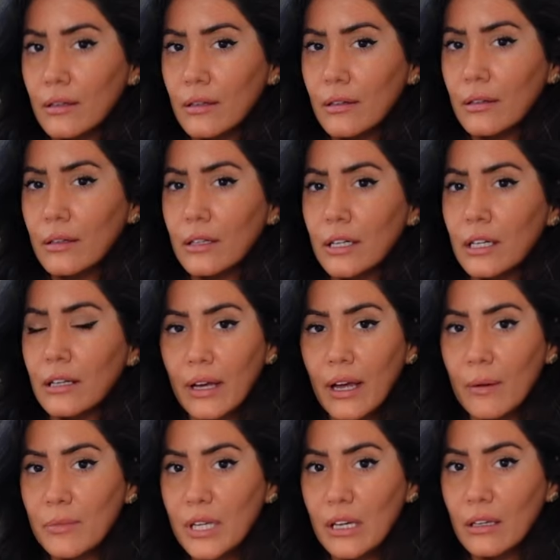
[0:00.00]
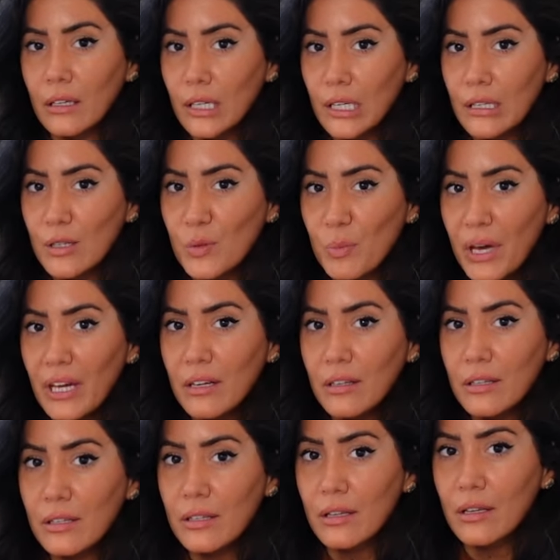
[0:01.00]
ah, like I'm taking his
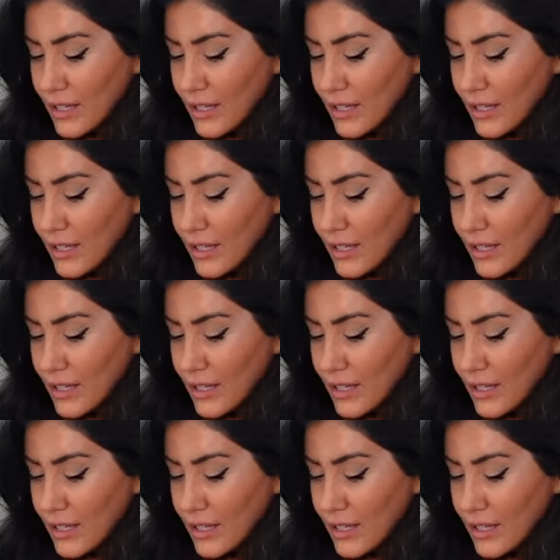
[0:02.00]
space.